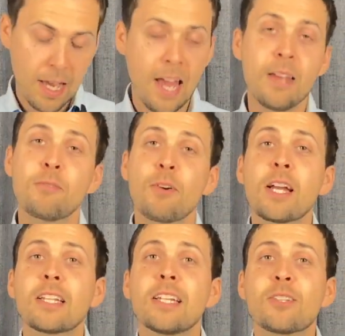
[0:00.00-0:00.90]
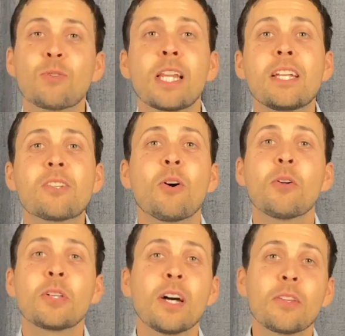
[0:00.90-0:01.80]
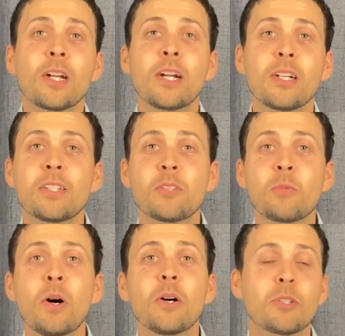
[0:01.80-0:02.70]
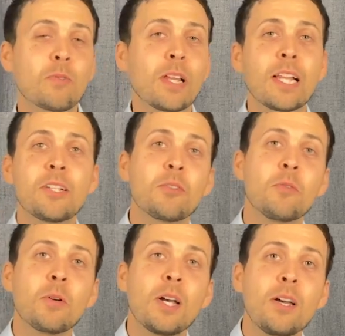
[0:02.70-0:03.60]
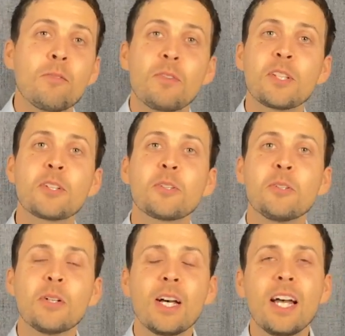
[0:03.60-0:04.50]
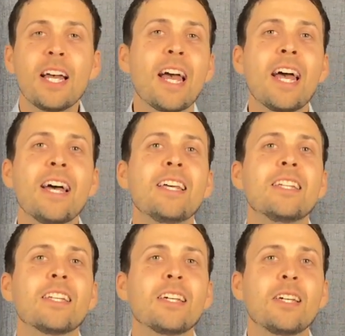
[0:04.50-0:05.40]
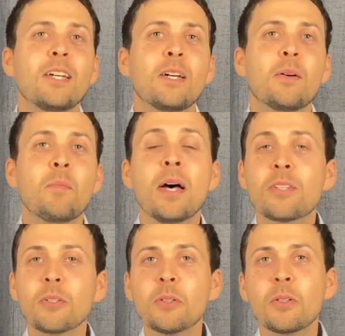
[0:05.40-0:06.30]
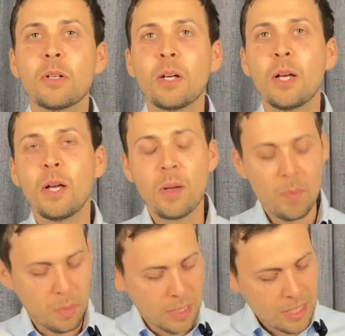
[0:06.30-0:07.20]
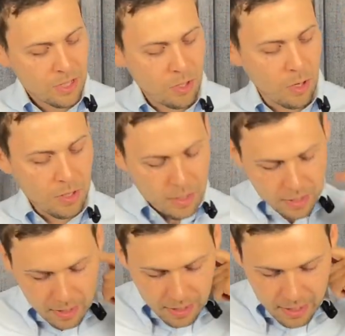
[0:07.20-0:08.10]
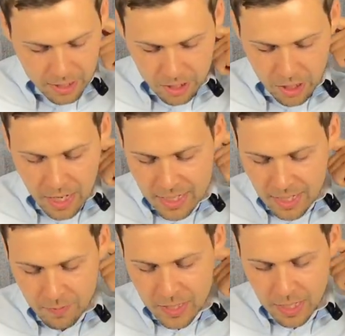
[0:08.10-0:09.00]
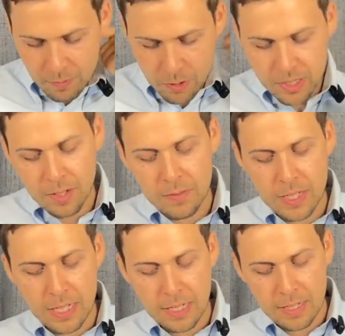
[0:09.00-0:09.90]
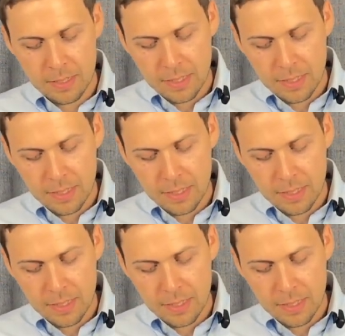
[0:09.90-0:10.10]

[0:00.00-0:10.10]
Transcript: And frankly, it's related to all the other areas as well. It's related to physical and mental. But let's start John 17, verse 17.